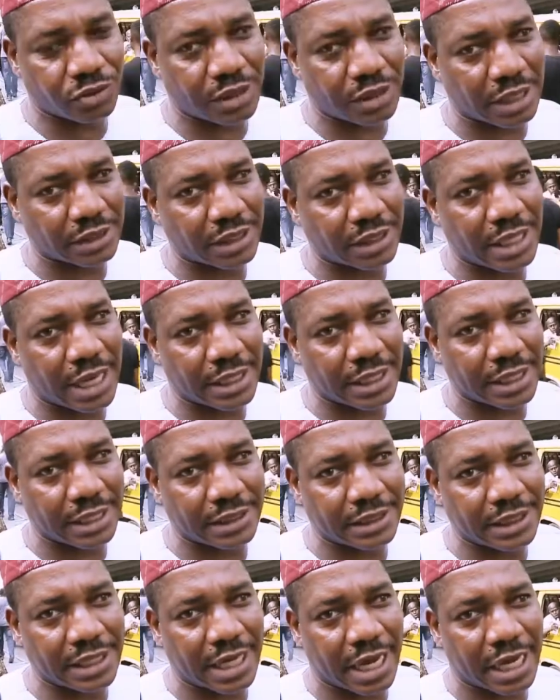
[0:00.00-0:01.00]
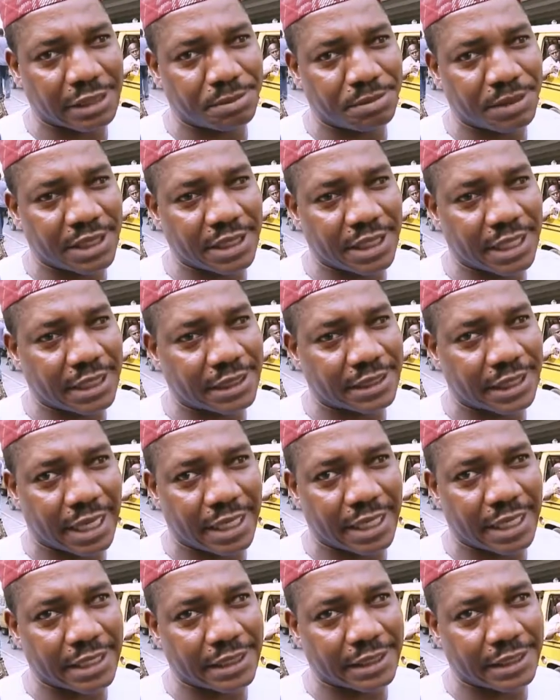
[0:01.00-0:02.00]
2018 has been a
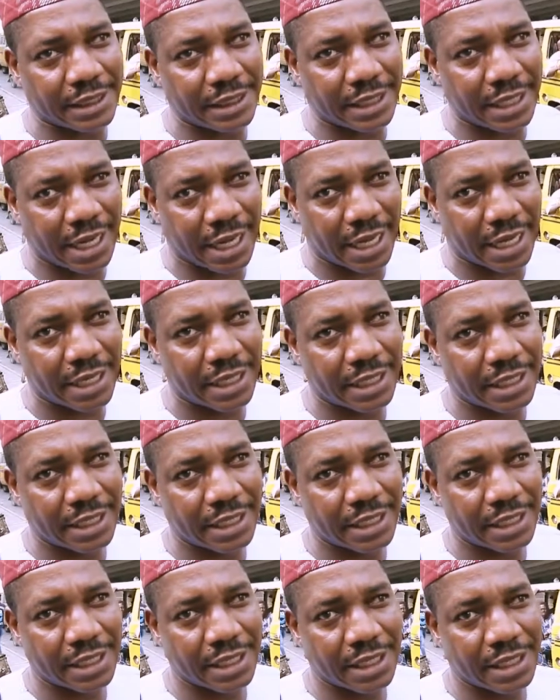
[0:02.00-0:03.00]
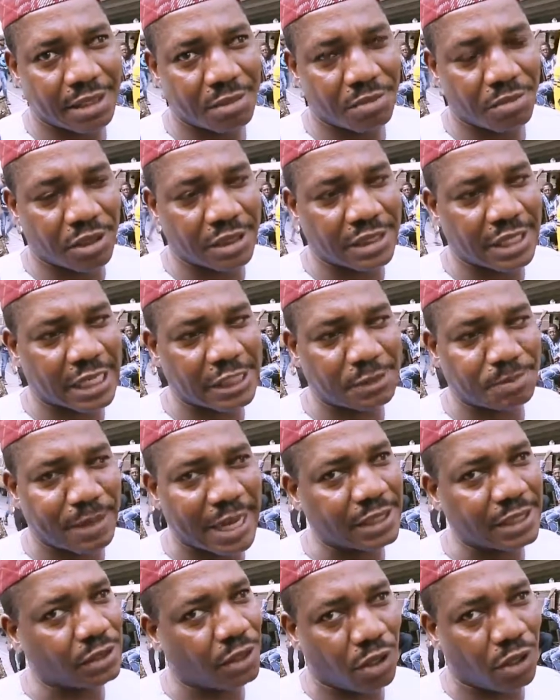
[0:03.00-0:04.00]
challenging year, but
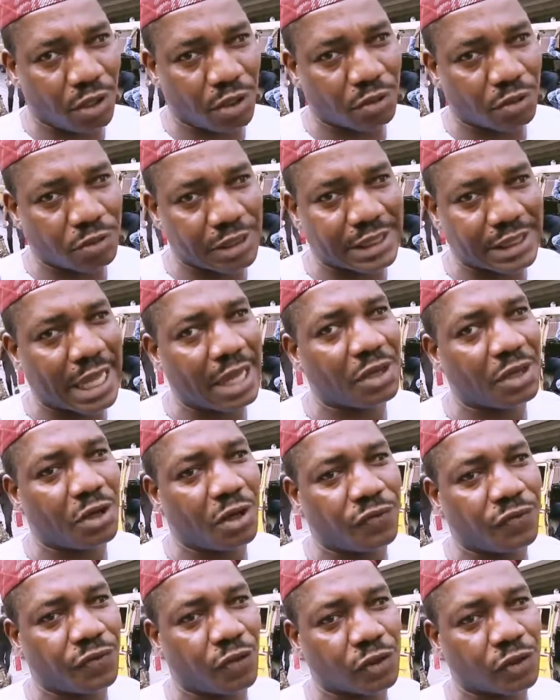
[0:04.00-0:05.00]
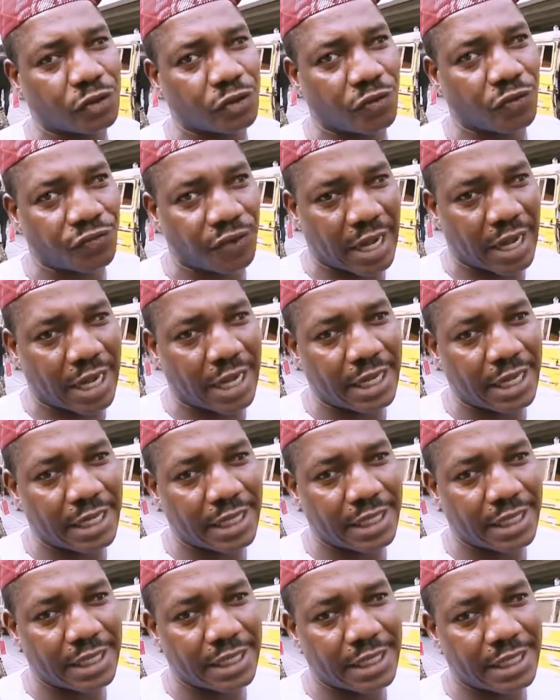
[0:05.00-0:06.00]
despite all, we thank God for so far
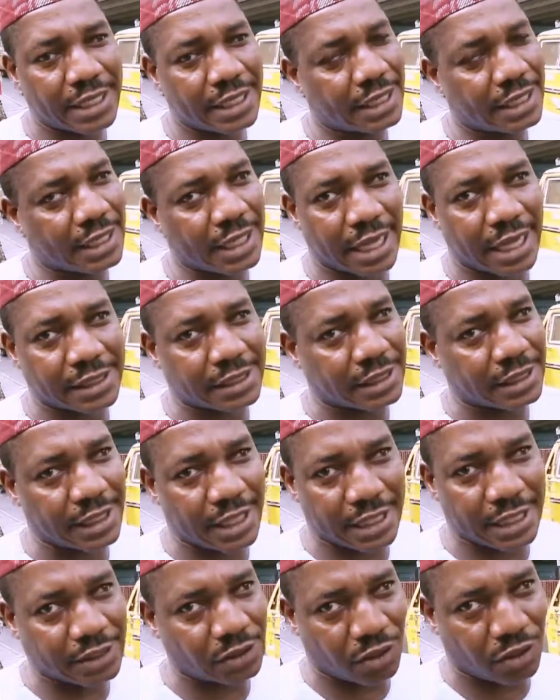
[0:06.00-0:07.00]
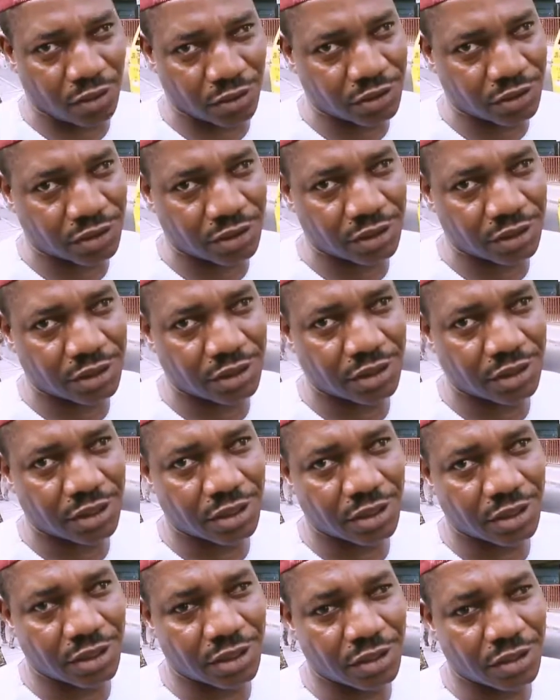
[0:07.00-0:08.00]
he has led us.
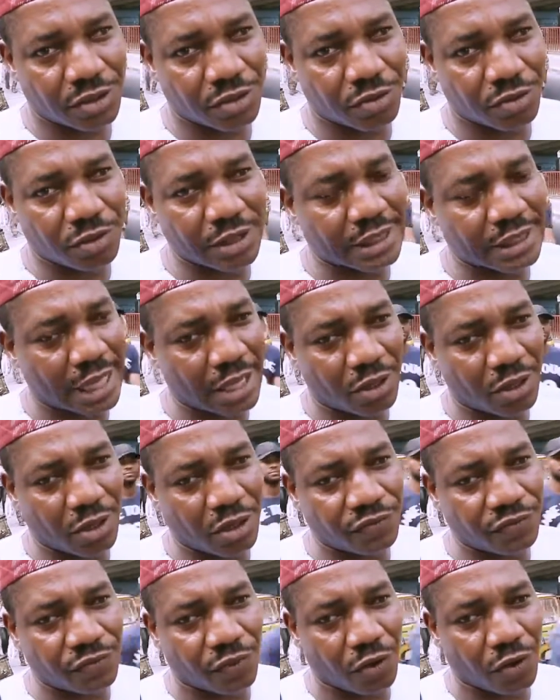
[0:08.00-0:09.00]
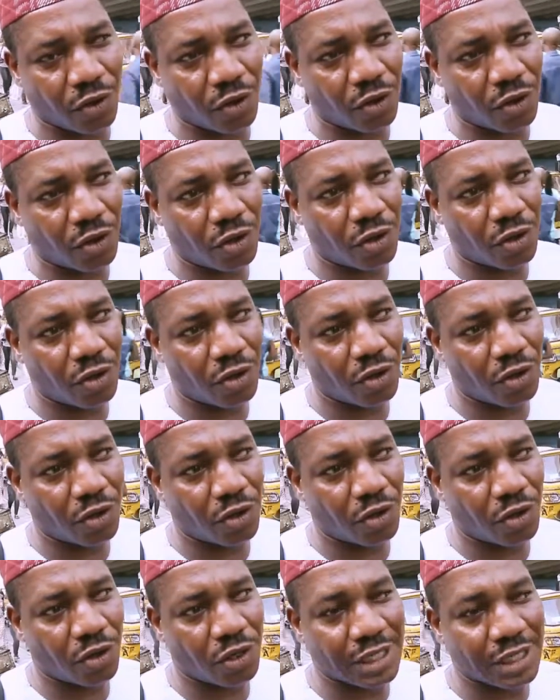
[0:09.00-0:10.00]
We thank God for
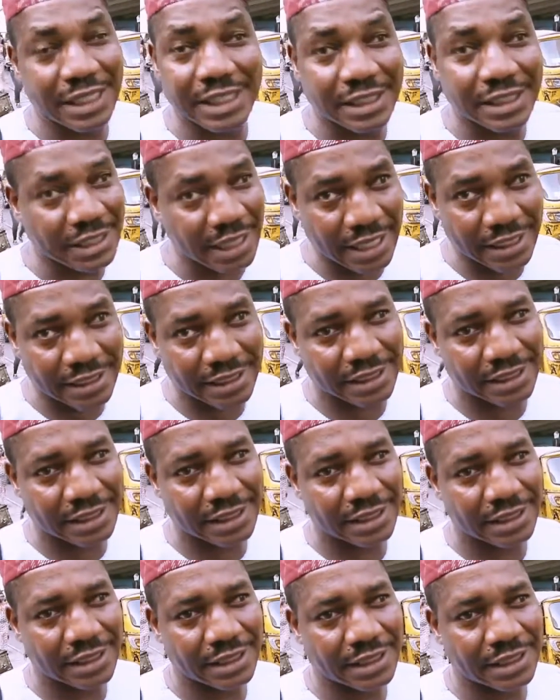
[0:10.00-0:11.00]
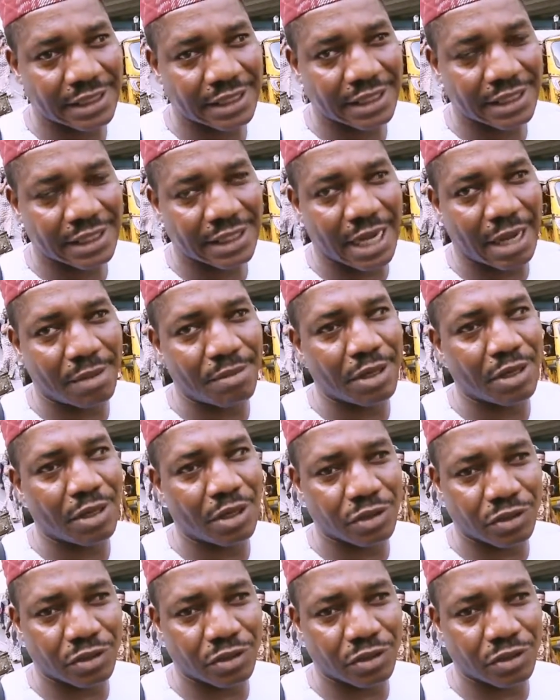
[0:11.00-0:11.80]
his grace that made